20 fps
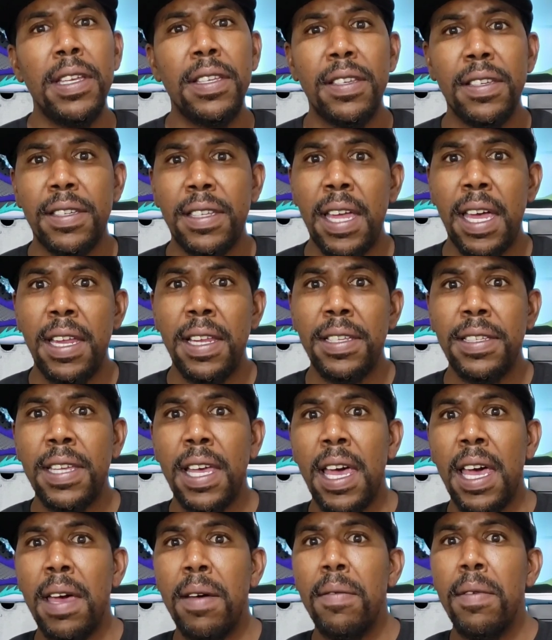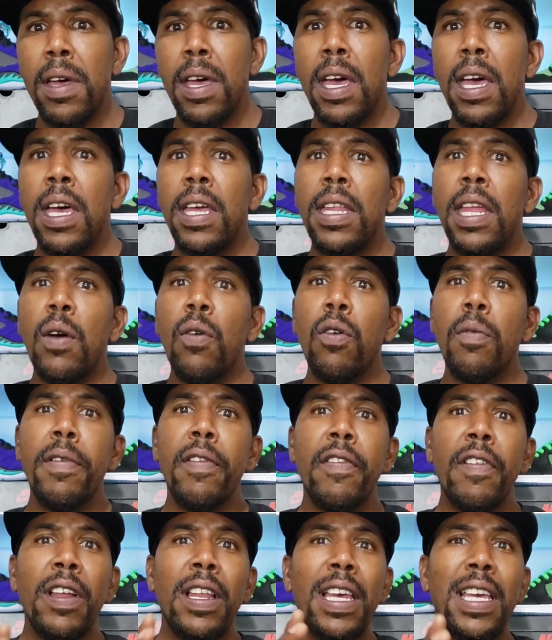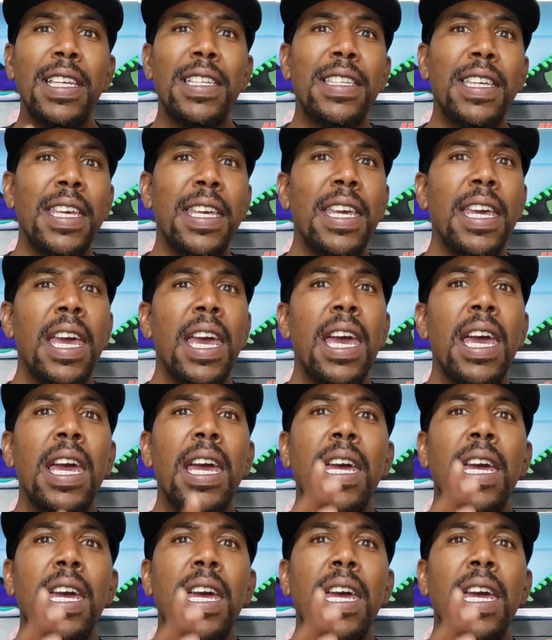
Eastern Standard Time, they will be releasing